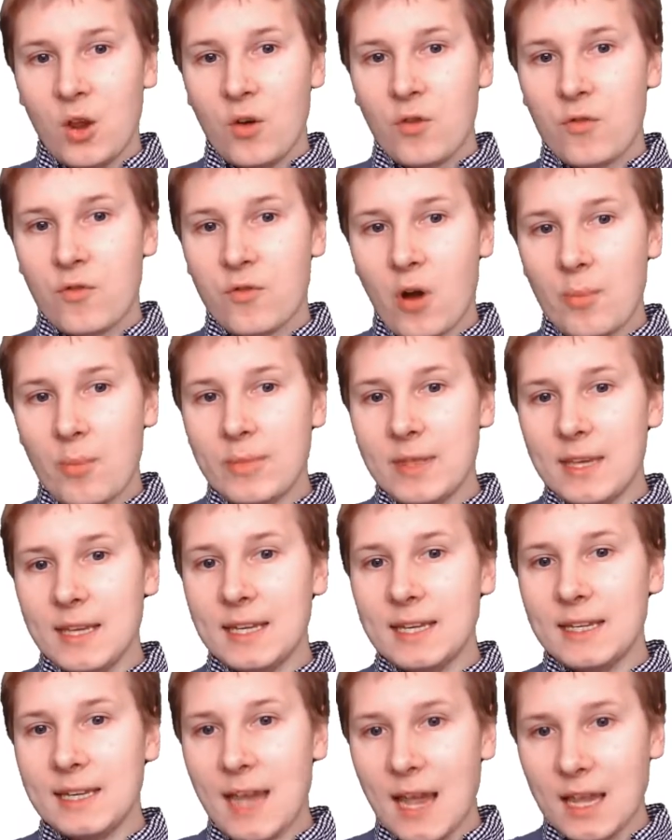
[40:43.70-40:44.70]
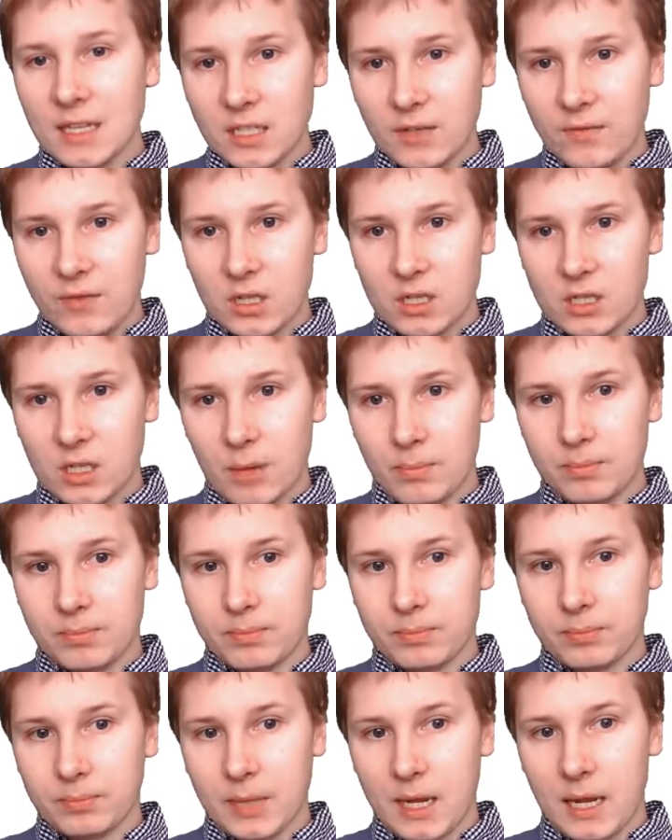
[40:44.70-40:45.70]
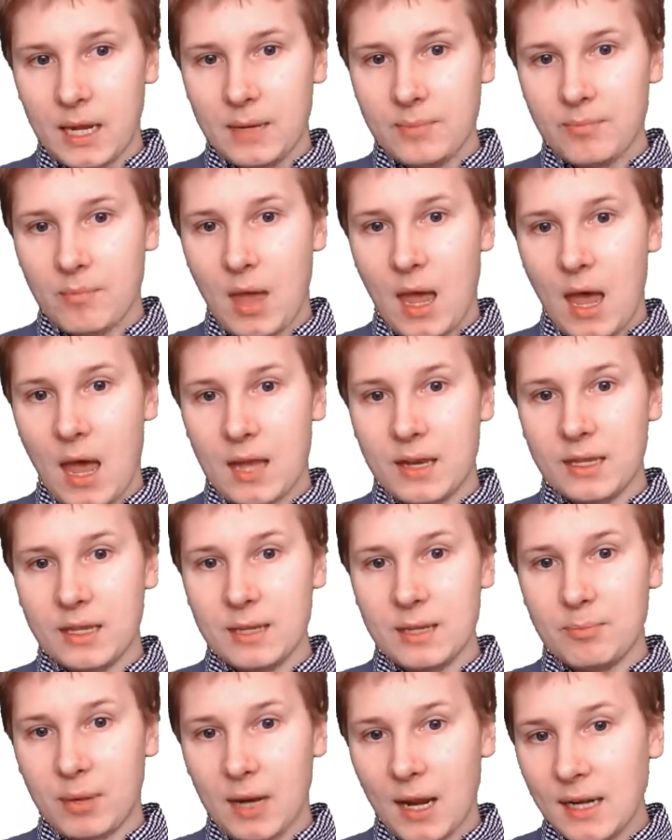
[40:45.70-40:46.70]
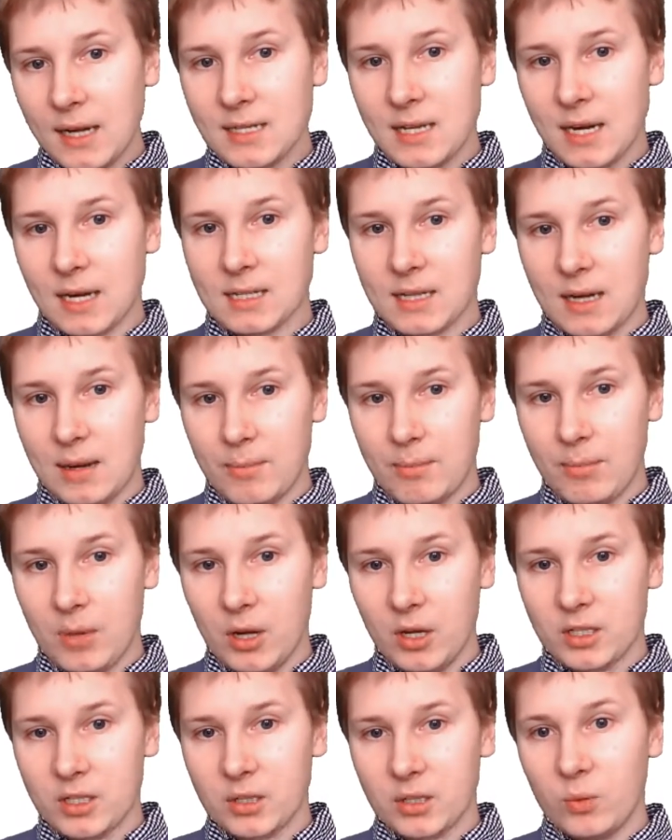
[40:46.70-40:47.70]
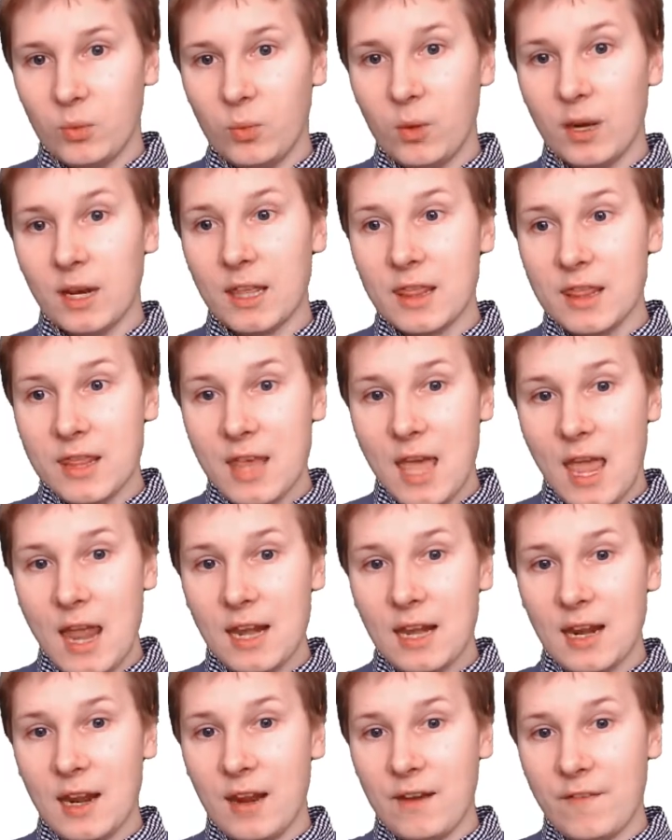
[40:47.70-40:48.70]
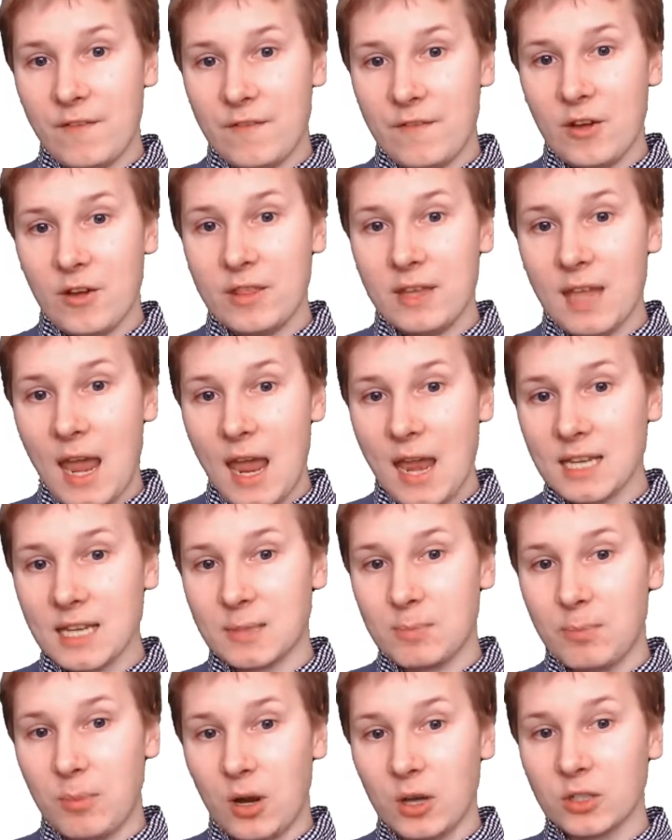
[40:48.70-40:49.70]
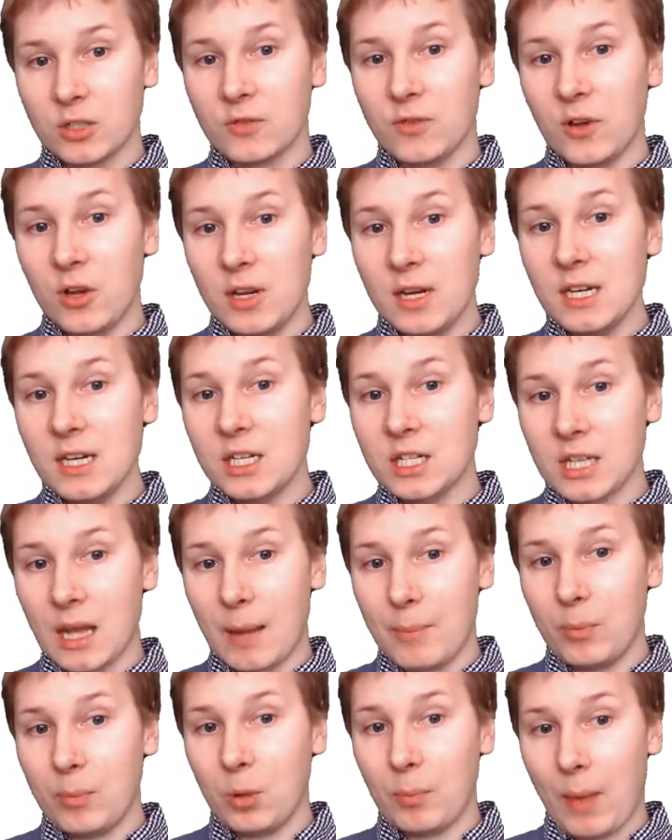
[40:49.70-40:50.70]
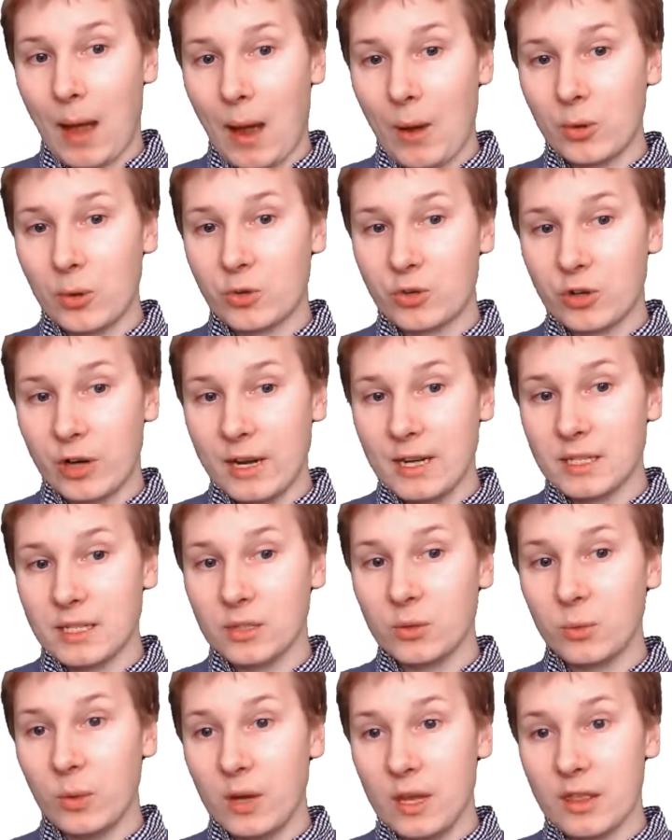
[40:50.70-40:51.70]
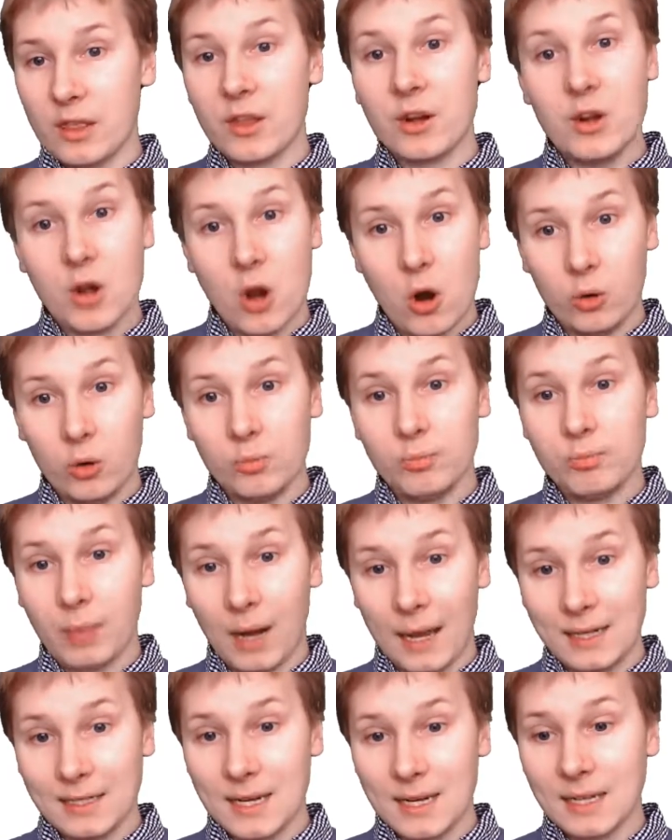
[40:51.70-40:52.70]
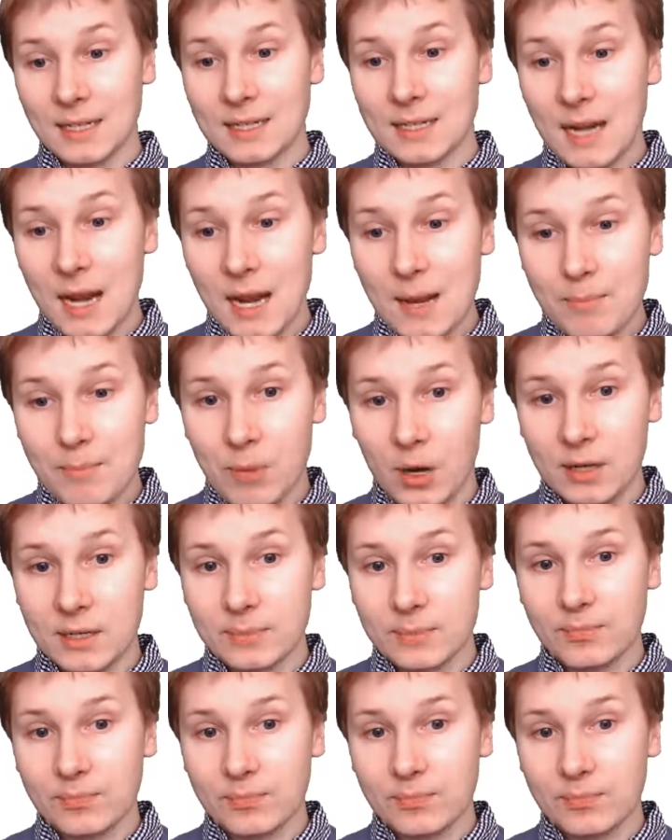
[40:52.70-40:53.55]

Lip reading: From the guess of the subkey and the plaintext input, we can then infer the S box for each sample power trace with known plaintext input.